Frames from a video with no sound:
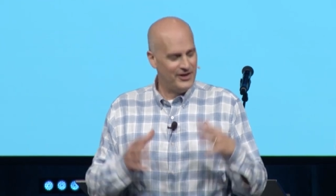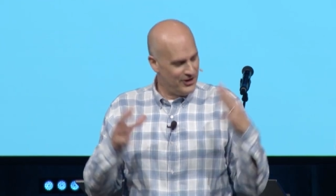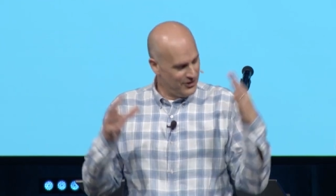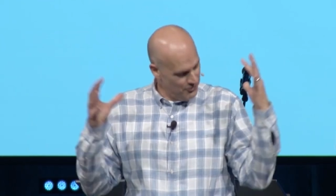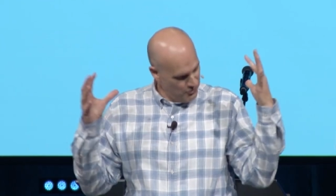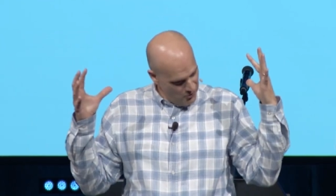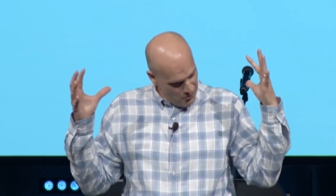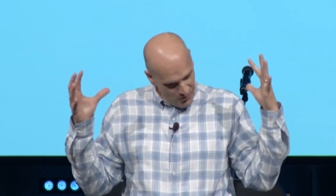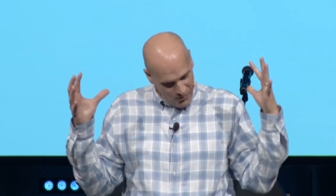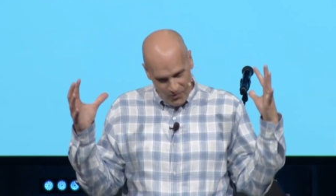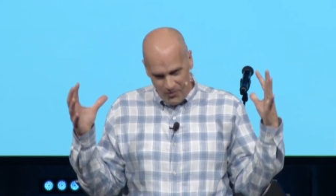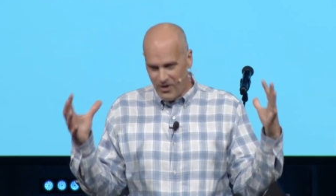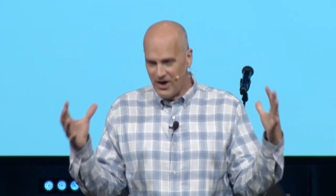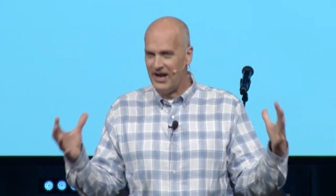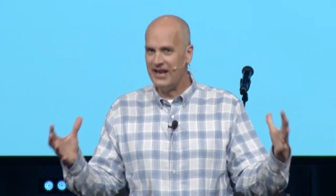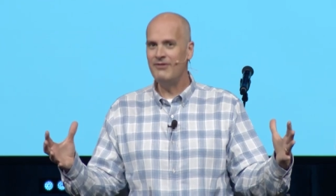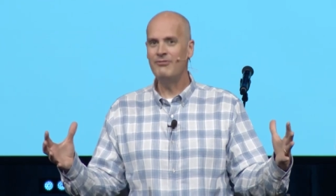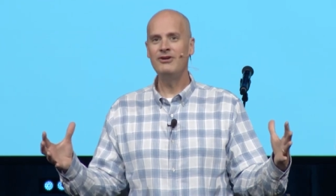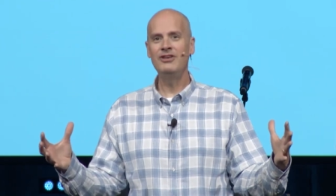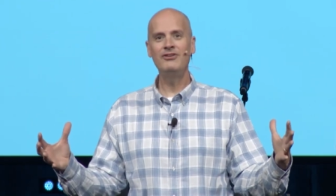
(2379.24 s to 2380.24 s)

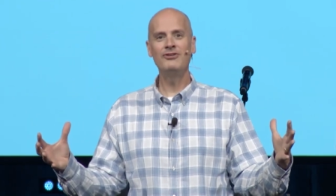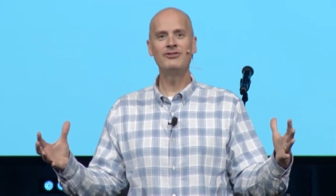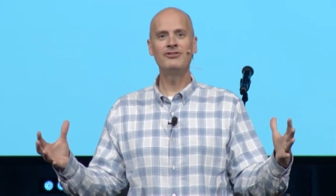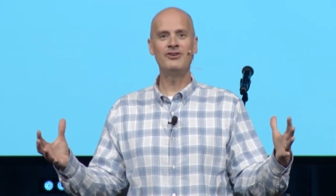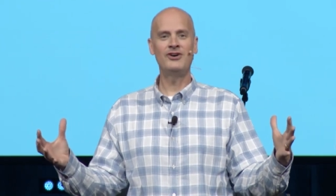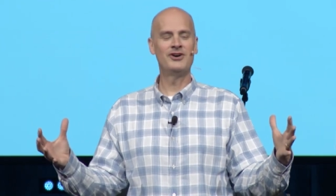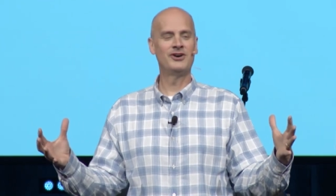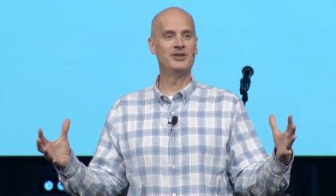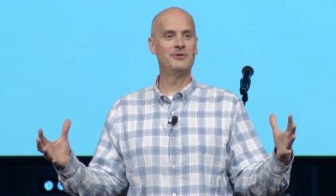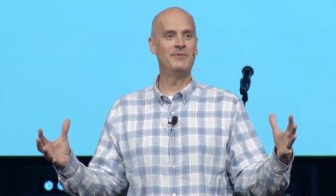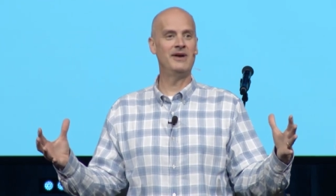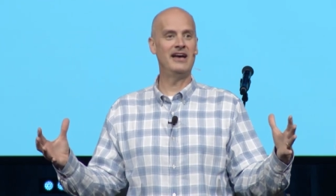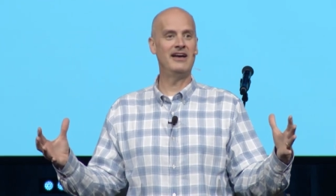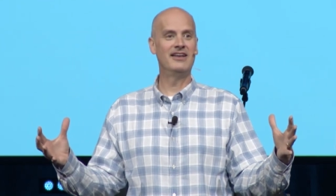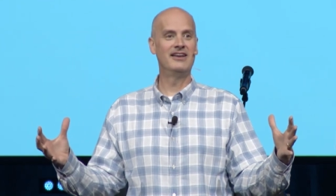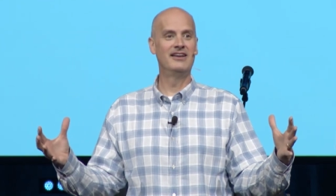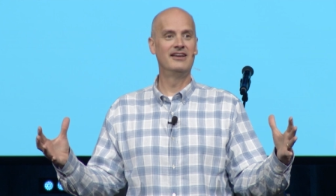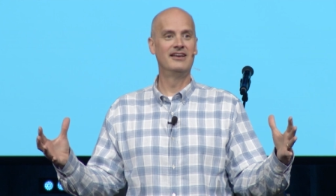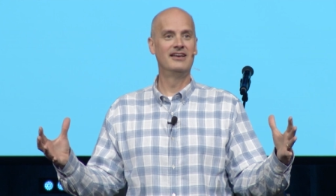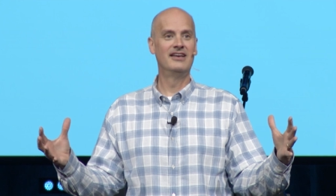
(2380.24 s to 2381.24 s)
What have we just talked about?
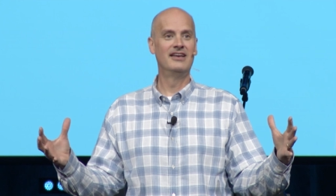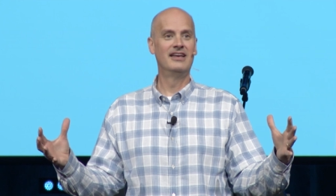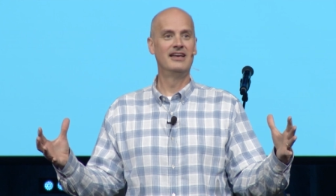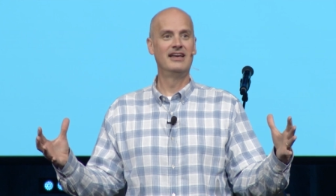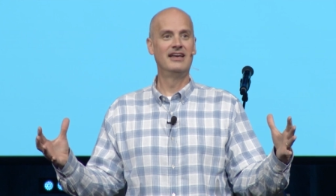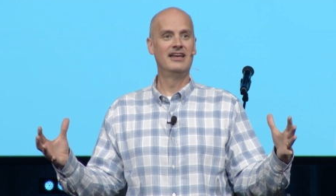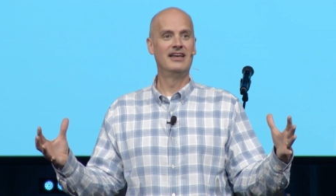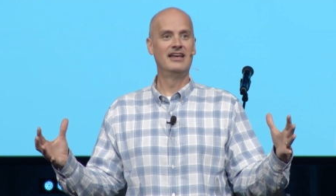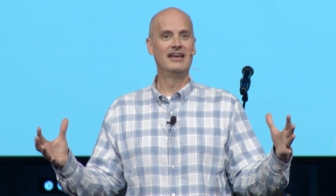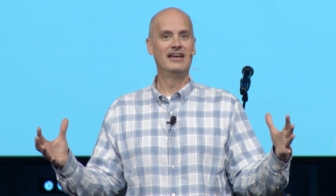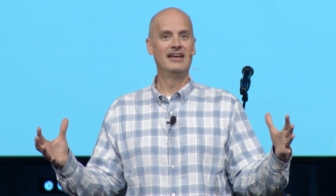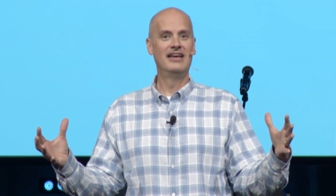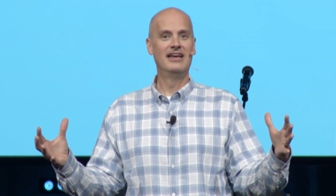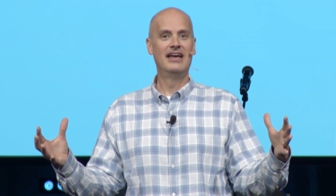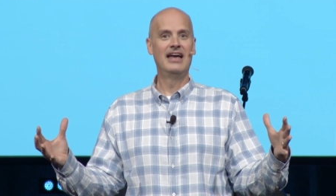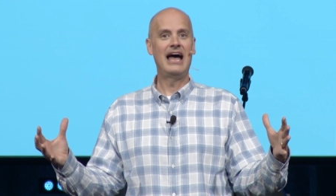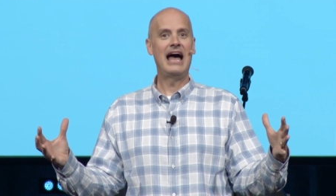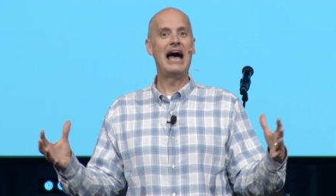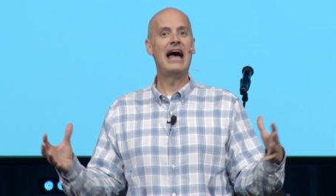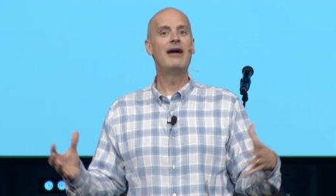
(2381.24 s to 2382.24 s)

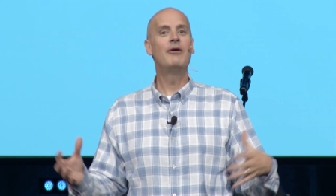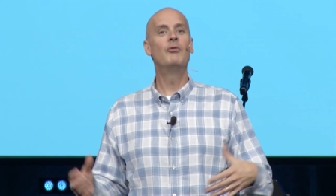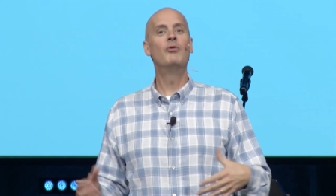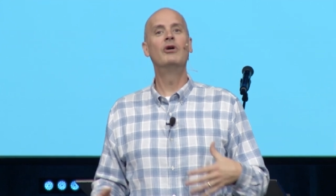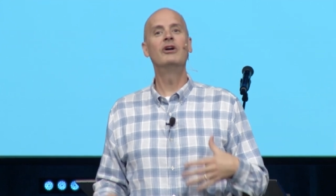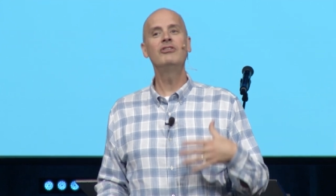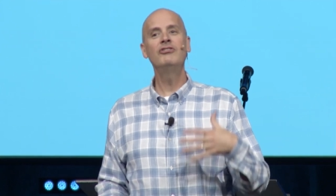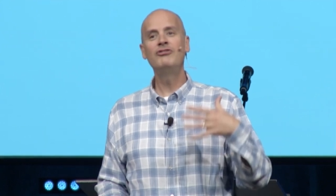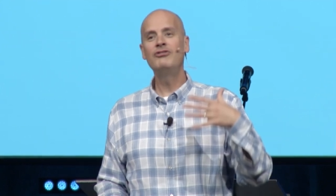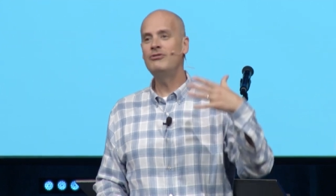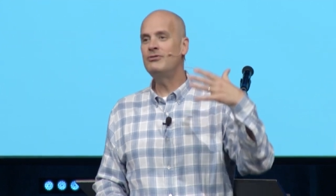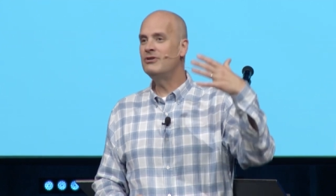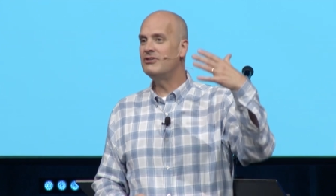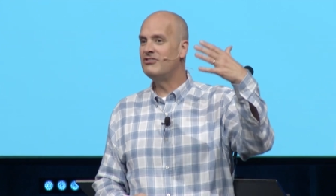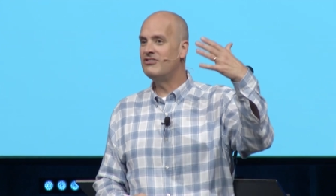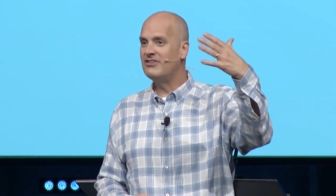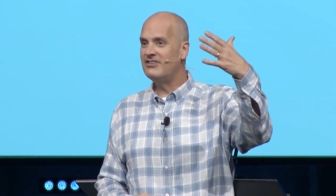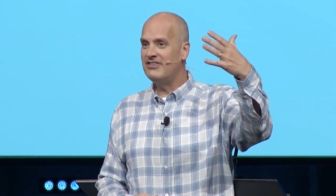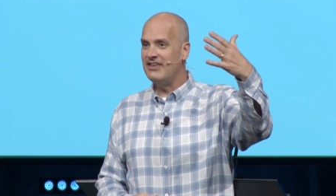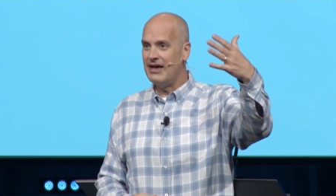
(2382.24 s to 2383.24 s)
I want you to
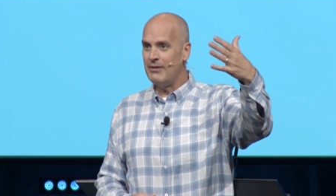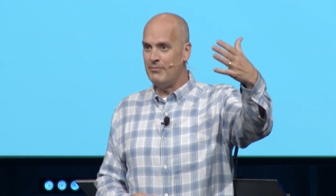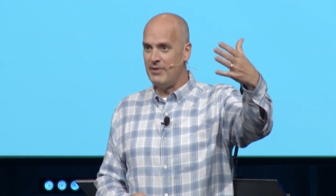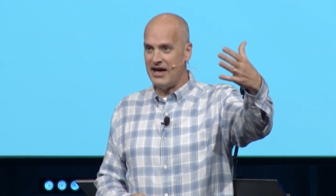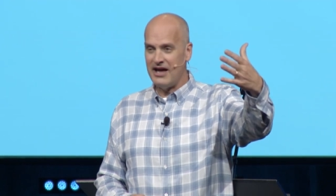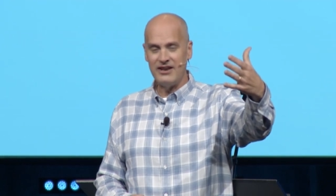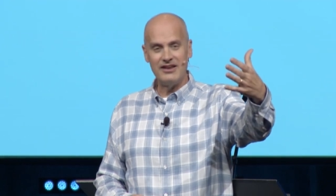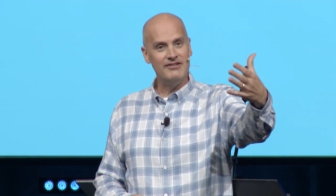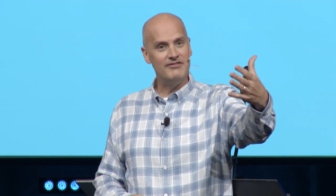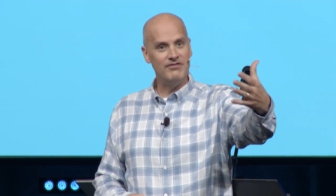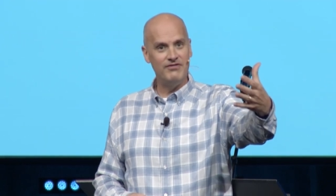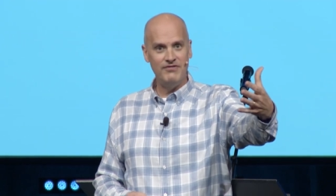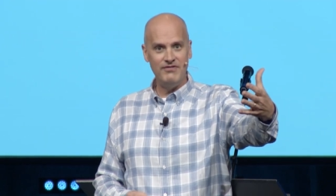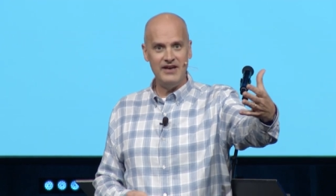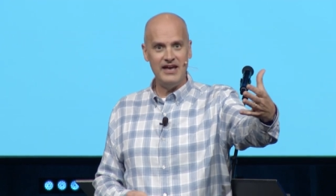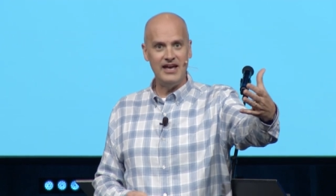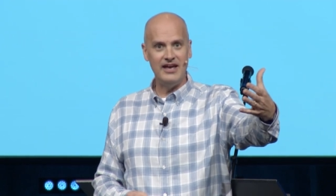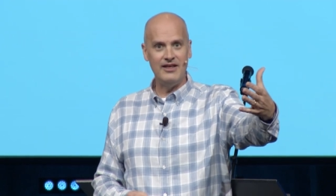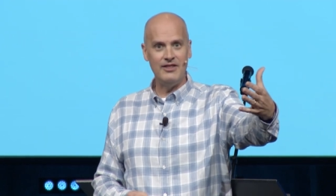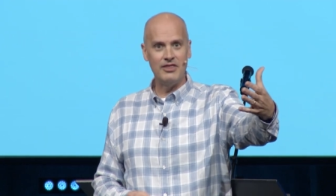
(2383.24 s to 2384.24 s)
step out in
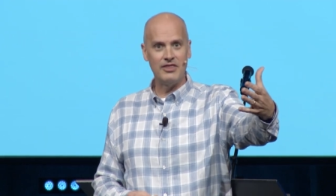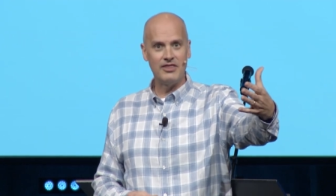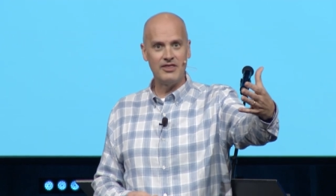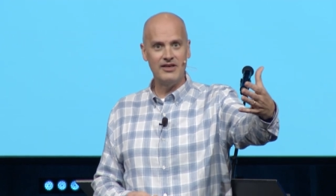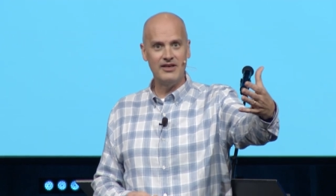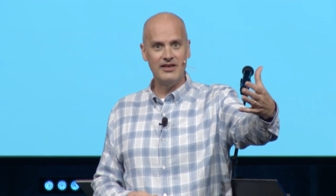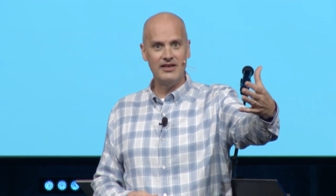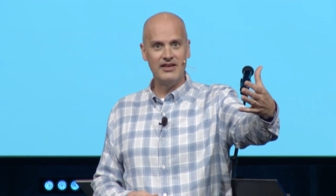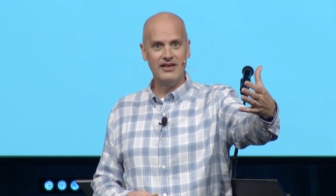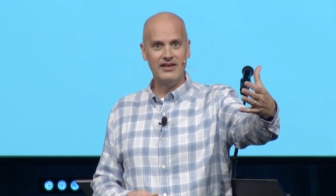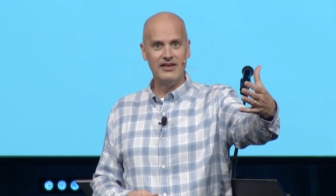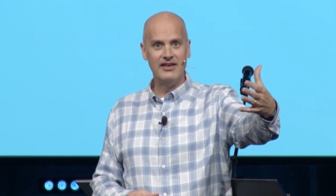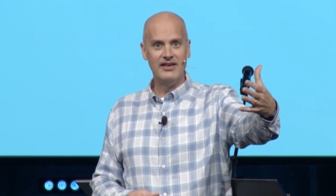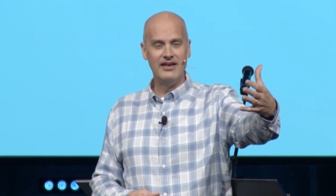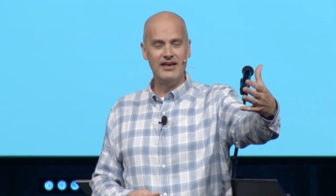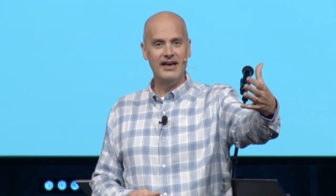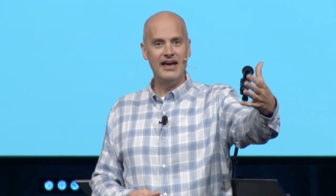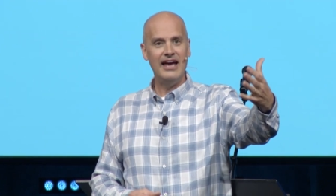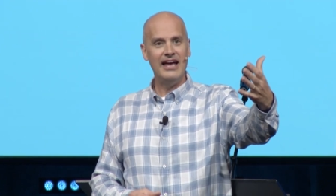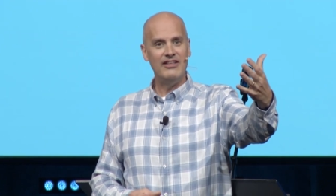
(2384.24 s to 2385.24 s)
faith
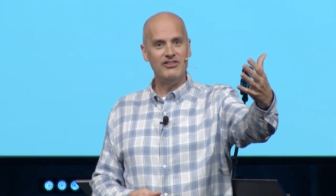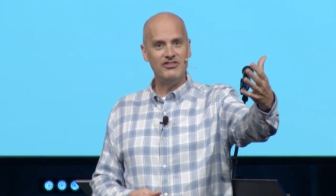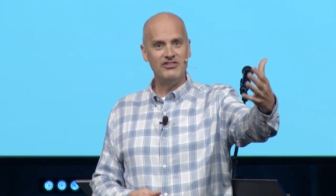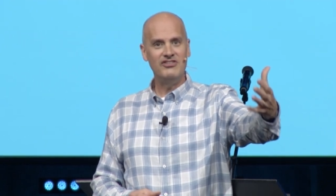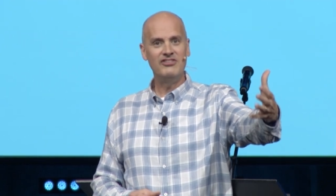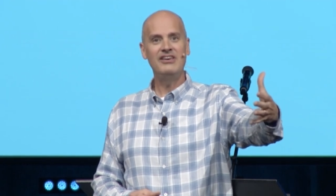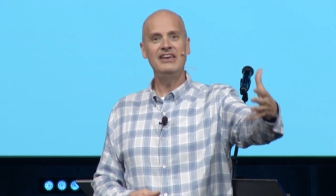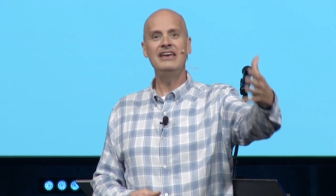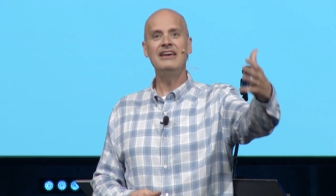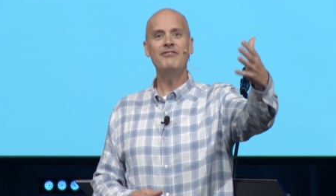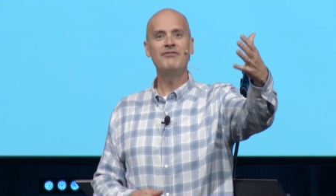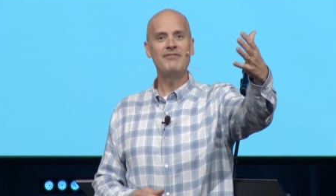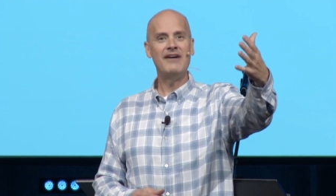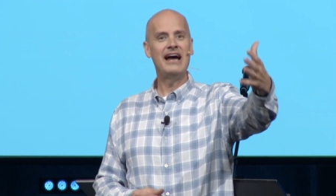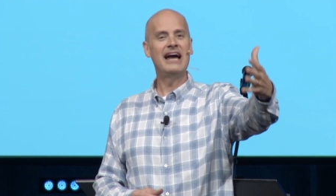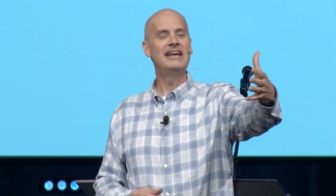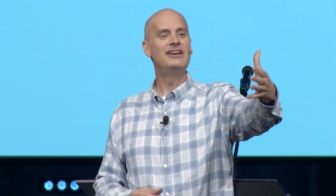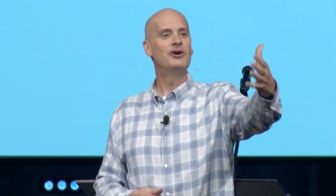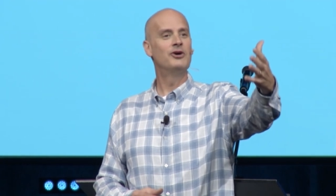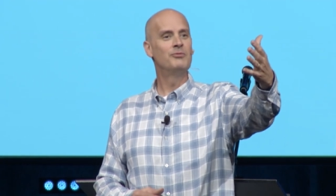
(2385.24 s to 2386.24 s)
and see if
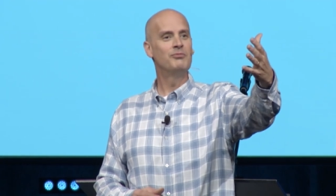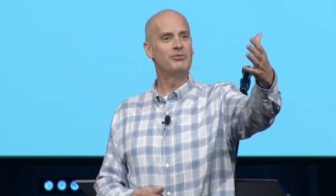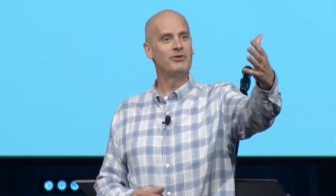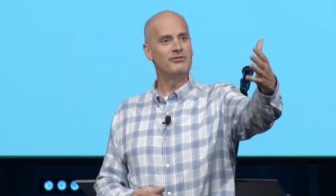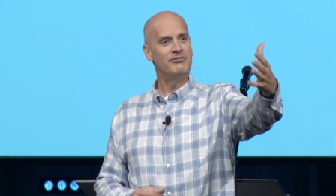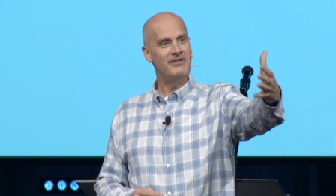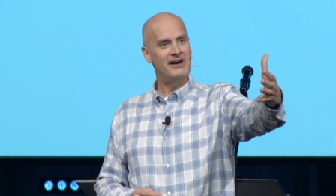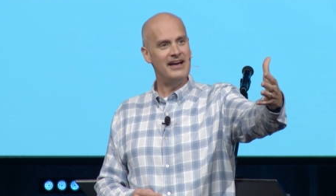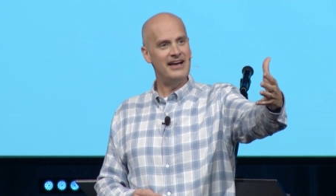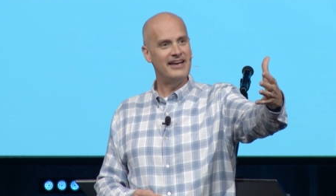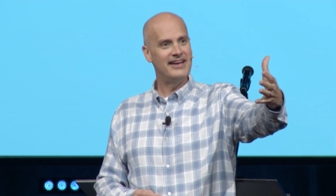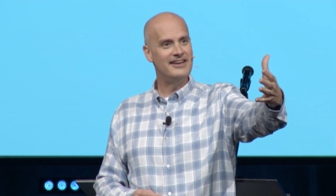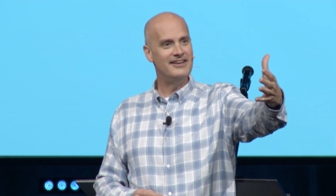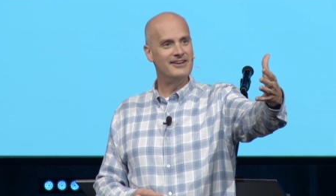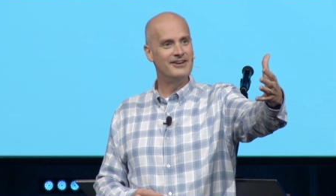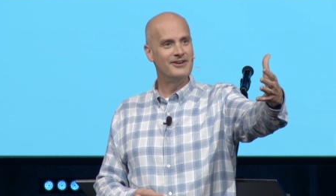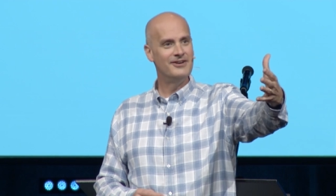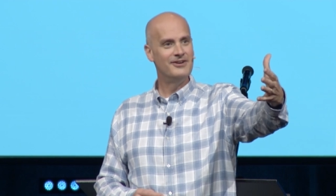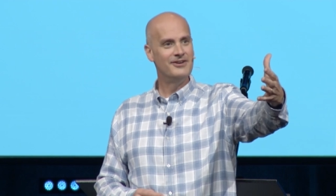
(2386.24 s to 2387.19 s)
I don't provide.